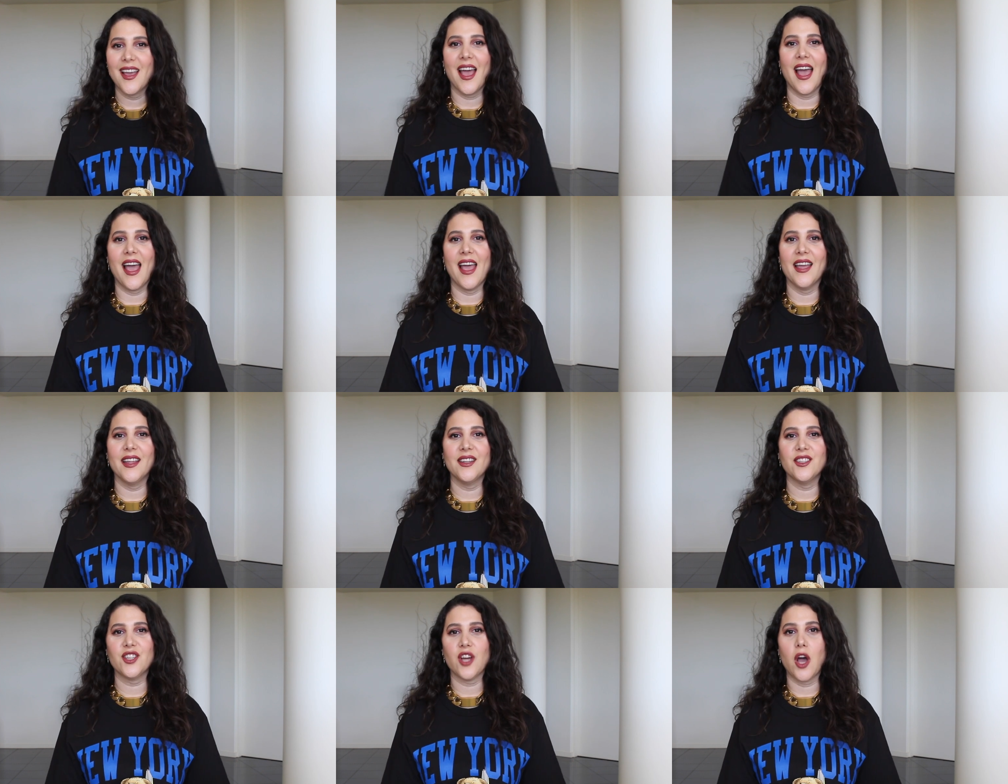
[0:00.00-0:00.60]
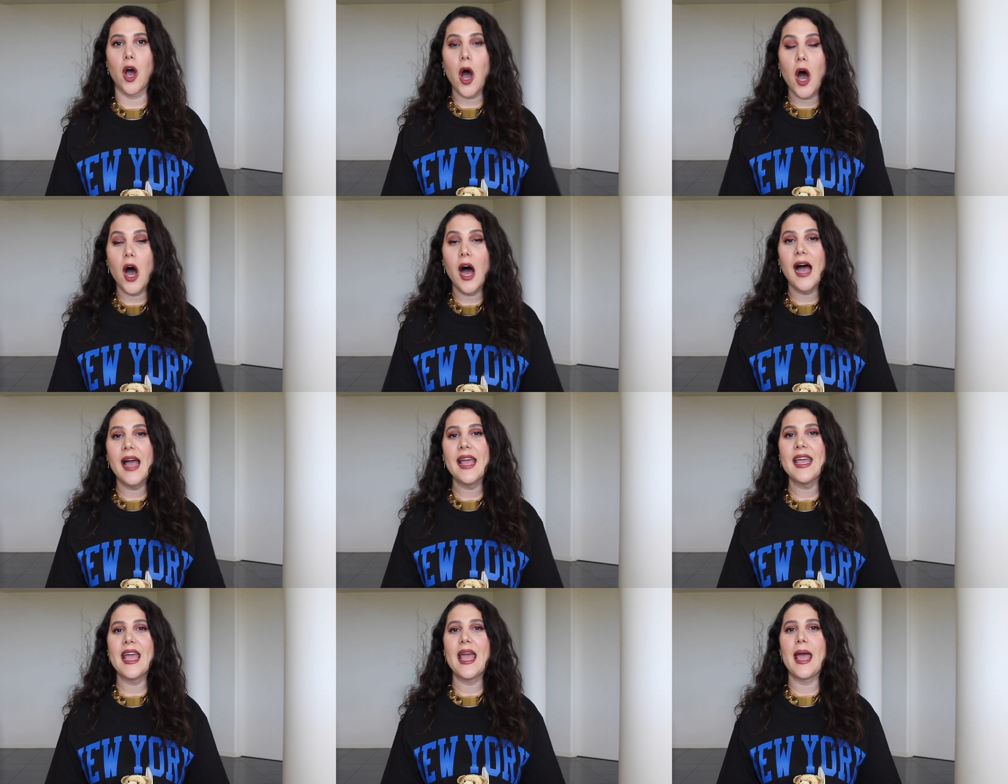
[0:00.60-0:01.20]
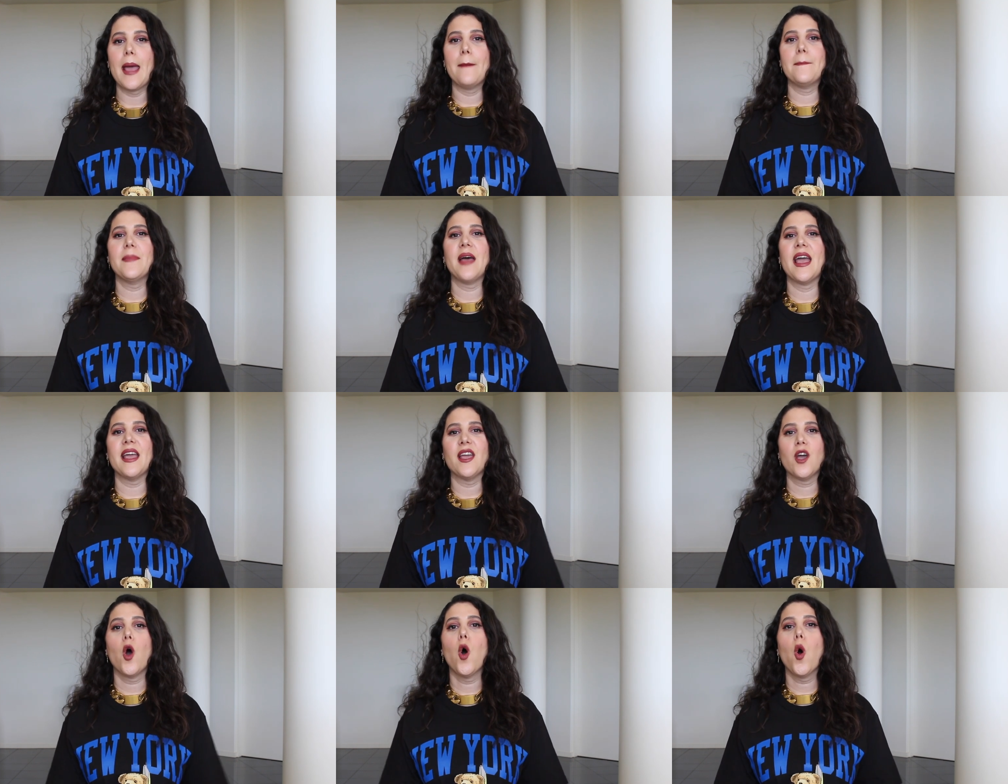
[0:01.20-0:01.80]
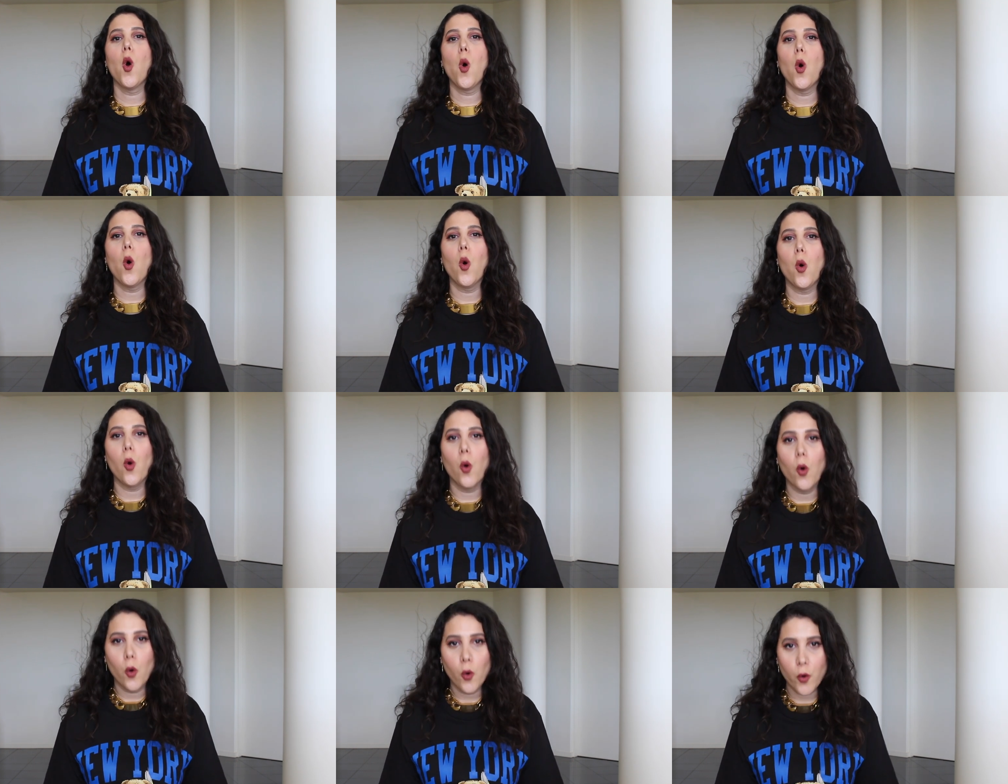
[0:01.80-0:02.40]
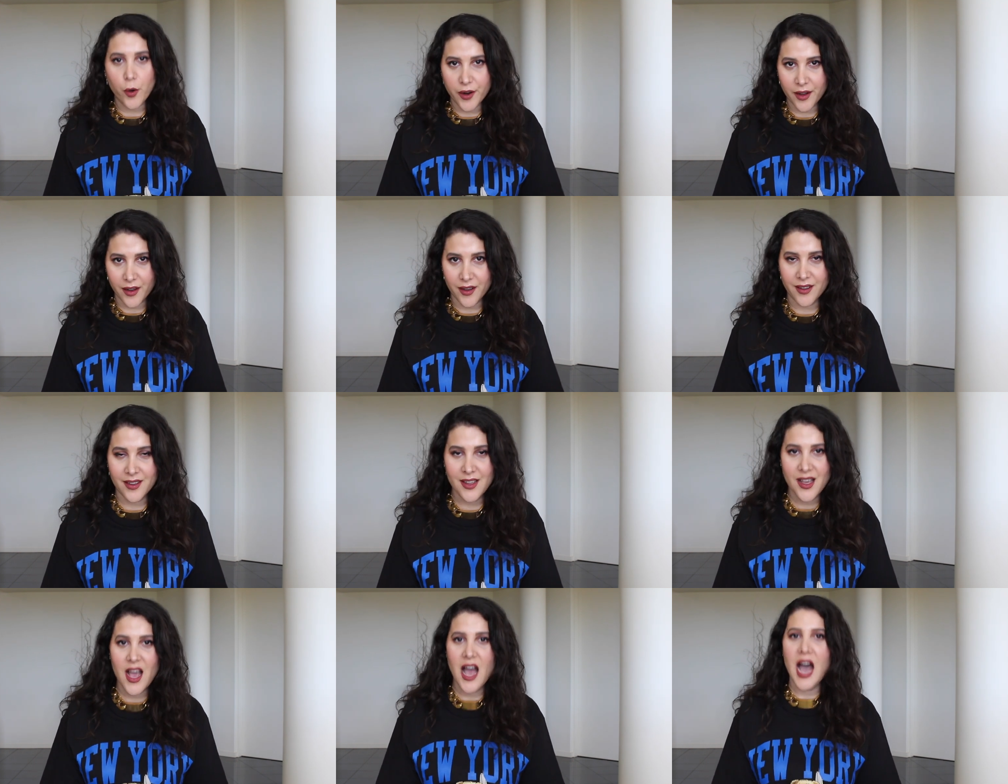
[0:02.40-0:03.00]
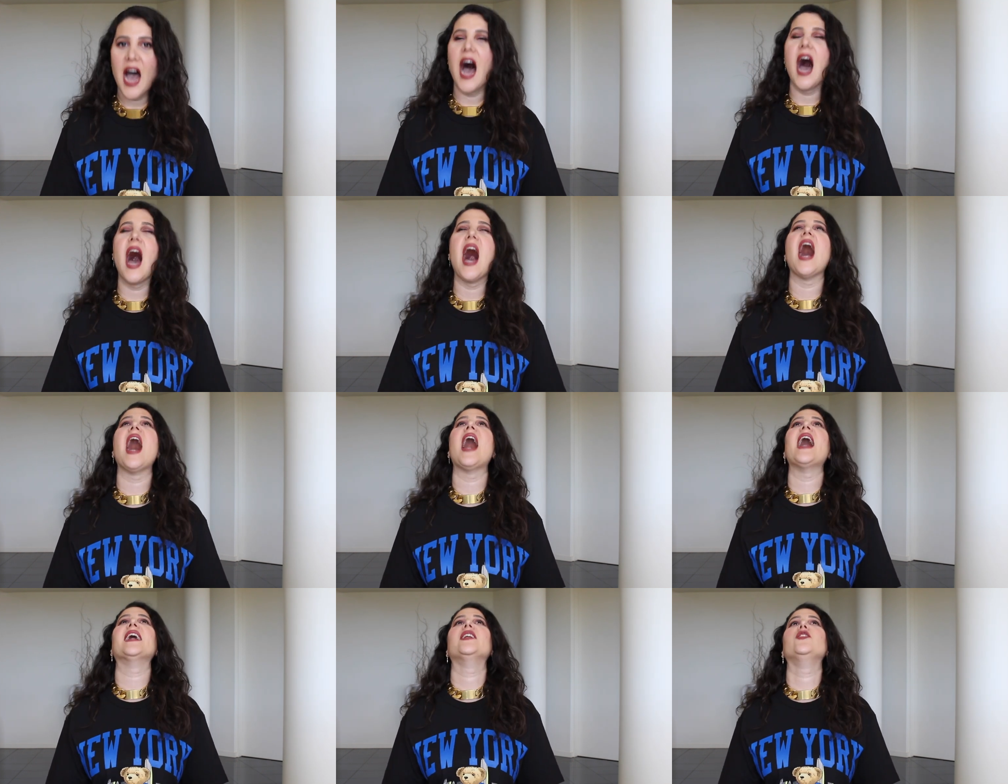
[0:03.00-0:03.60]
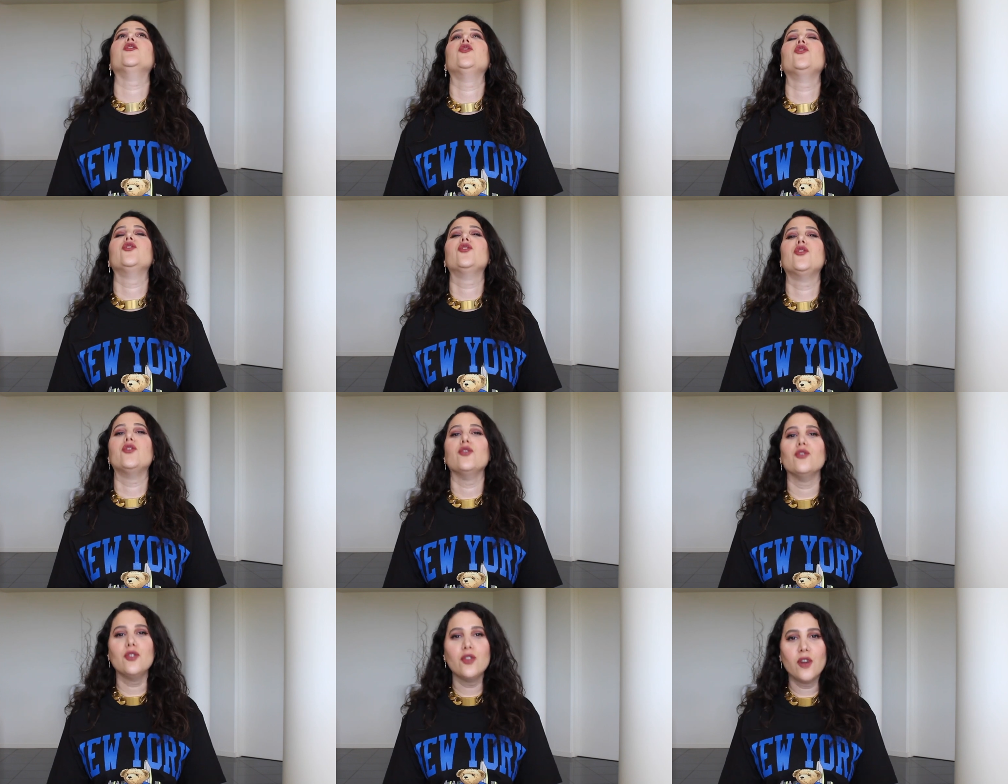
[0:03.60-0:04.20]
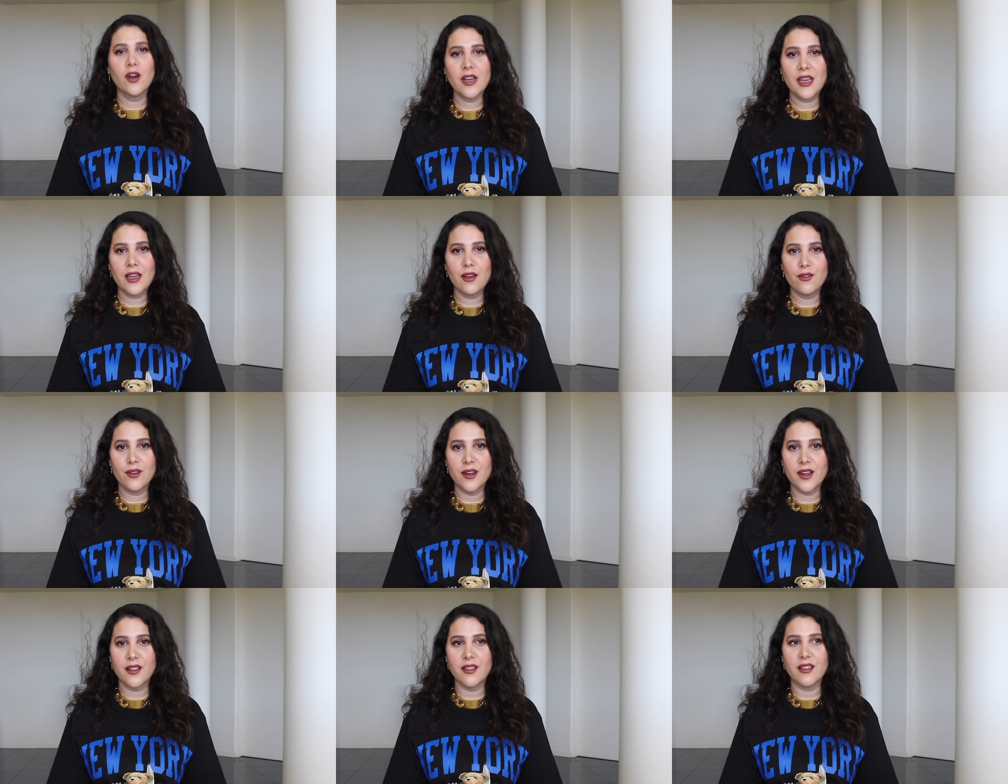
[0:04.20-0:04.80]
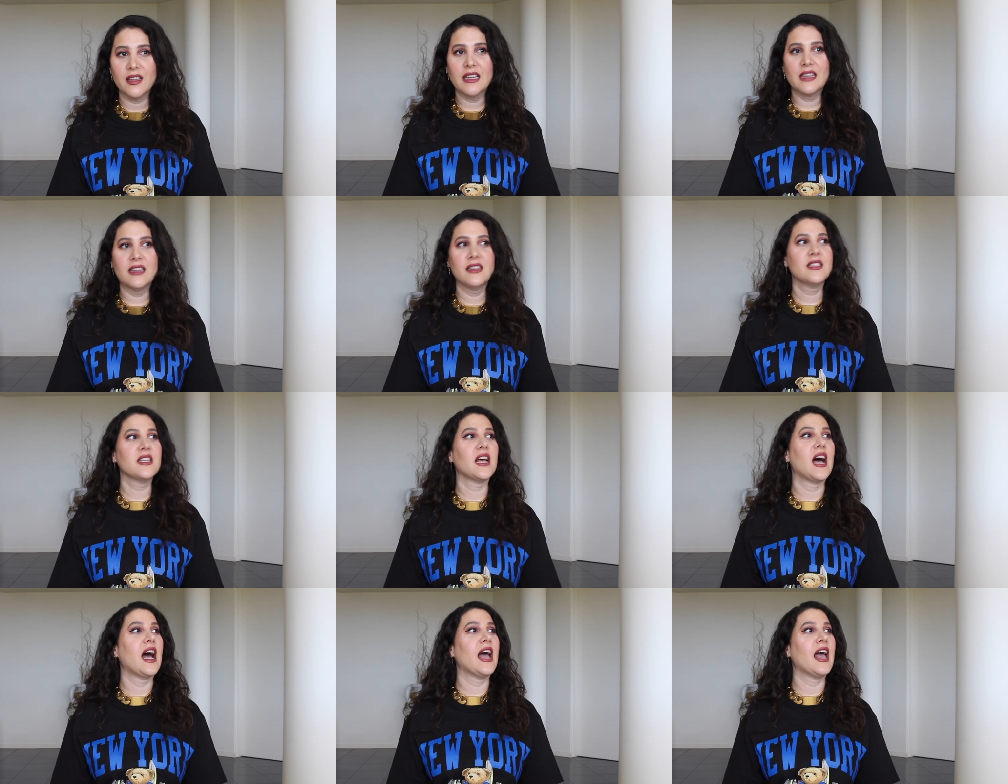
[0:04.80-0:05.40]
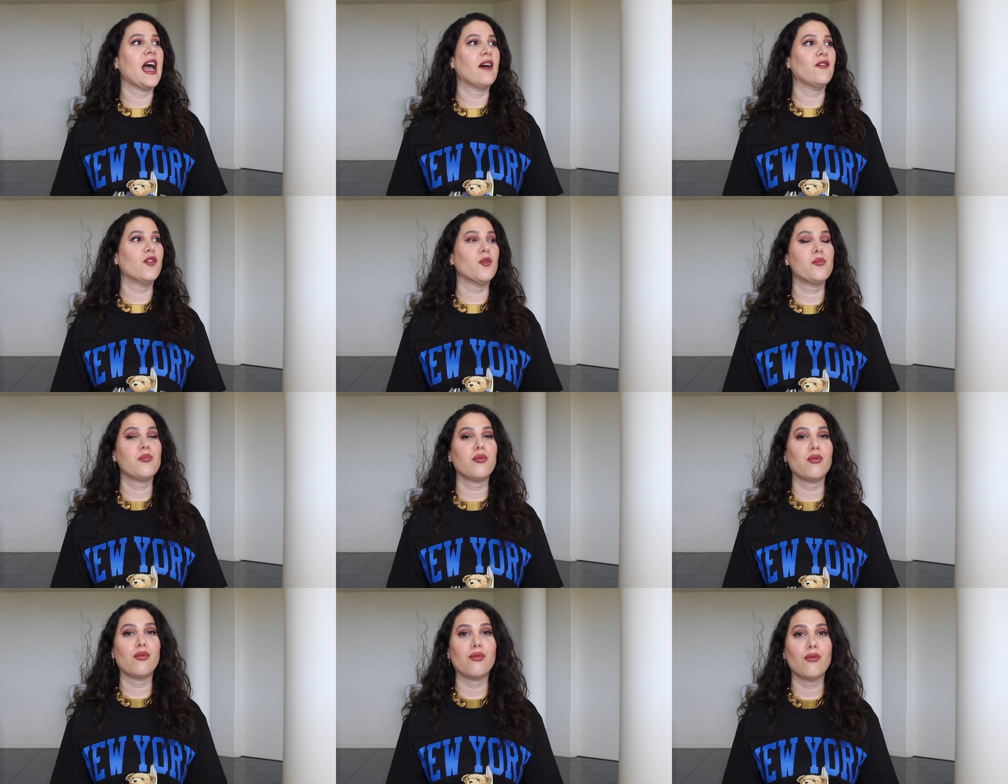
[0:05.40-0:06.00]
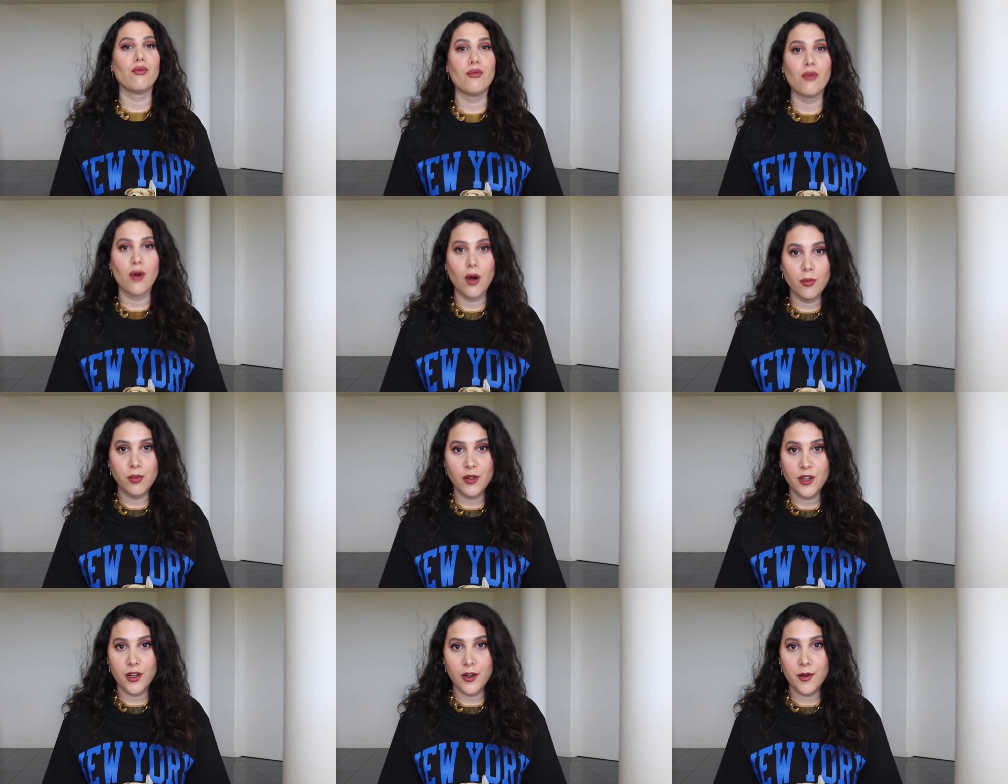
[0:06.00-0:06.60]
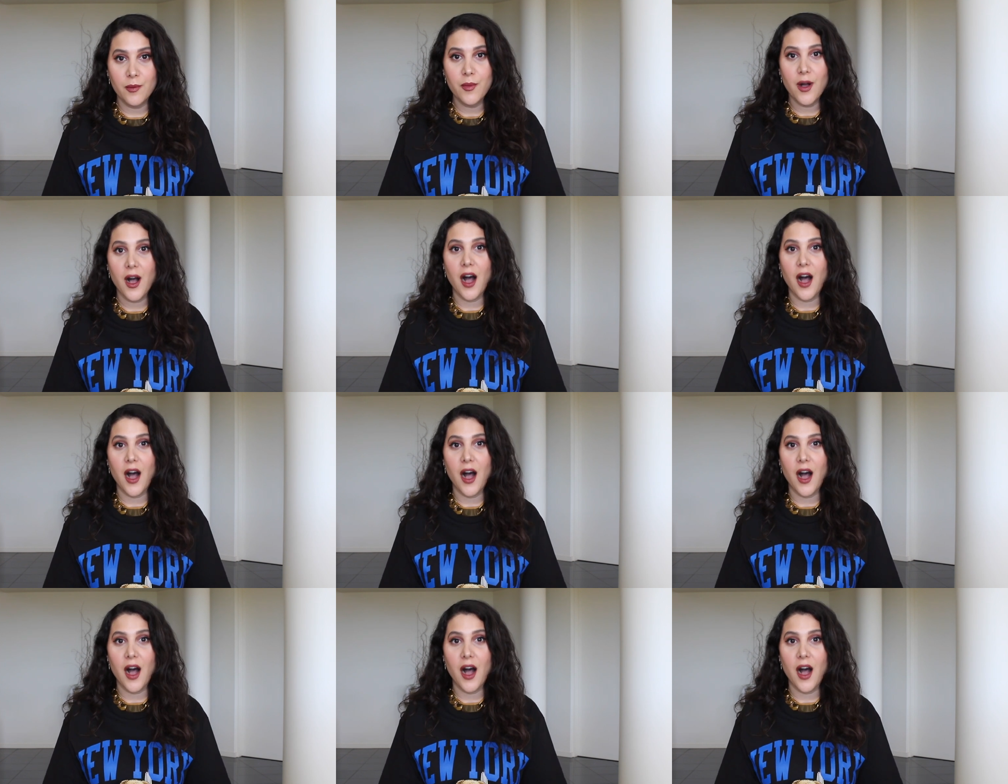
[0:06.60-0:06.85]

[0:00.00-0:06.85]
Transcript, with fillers: And I am a hoarder. I do not get rid of things. I have a problem.